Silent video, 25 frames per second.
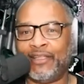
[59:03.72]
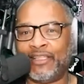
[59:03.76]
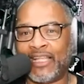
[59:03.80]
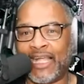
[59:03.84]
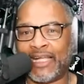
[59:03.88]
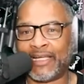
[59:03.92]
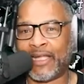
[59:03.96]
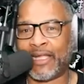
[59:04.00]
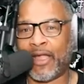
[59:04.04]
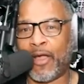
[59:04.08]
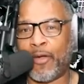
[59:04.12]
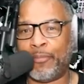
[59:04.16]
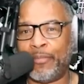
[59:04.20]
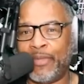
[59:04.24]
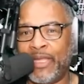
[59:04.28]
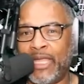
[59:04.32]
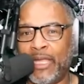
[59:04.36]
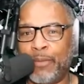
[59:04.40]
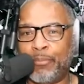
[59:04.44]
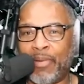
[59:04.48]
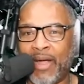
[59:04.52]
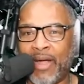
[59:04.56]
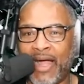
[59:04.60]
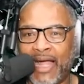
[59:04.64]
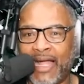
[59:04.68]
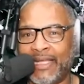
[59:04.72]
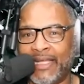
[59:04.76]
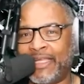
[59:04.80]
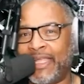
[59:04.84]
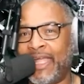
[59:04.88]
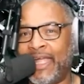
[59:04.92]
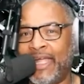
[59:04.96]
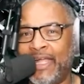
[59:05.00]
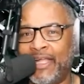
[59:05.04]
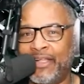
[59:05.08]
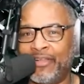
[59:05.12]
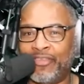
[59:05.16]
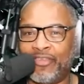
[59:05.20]
at
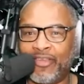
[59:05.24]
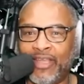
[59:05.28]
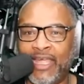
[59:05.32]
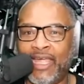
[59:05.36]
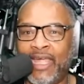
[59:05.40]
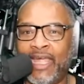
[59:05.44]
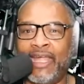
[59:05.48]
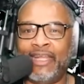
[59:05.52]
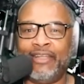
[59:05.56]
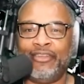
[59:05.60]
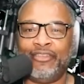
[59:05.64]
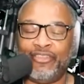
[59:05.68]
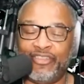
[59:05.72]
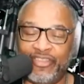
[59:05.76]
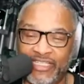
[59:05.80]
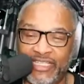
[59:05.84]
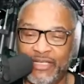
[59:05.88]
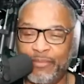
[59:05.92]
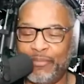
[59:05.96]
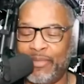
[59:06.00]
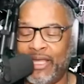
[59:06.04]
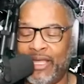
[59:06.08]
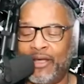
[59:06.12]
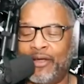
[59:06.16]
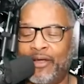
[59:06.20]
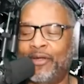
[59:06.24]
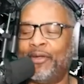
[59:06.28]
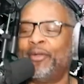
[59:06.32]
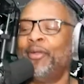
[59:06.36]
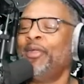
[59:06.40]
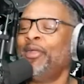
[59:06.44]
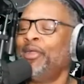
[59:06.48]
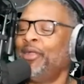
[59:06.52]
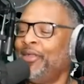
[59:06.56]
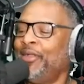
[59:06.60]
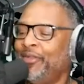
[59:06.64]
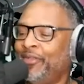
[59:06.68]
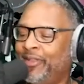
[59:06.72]
lockoutmenpodcast at
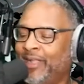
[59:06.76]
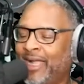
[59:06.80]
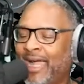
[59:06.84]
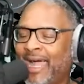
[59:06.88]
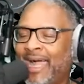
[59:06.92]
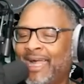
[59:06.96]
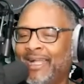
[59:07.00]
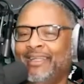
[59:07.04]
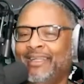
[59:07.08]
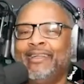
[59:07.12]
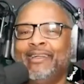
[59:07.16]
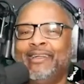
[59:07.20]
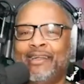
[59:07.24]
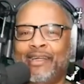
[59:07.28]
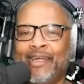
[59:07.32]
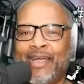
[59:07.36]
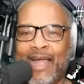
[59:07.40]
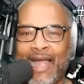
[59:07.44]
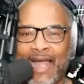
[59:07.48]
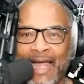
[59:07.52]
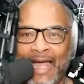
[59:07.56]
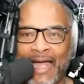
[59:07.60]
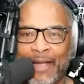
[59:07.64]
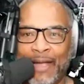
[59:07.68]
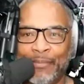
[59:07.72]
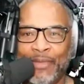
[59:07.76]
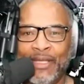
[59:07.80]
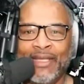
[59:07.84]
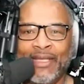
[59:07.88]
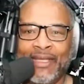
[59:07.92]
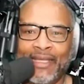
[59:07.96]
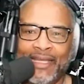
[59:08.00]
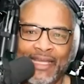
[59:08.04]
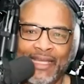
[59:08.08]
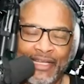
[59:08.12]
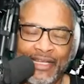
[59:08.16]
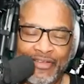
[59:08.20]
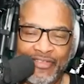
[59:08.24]

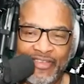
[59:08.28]
gmail.com.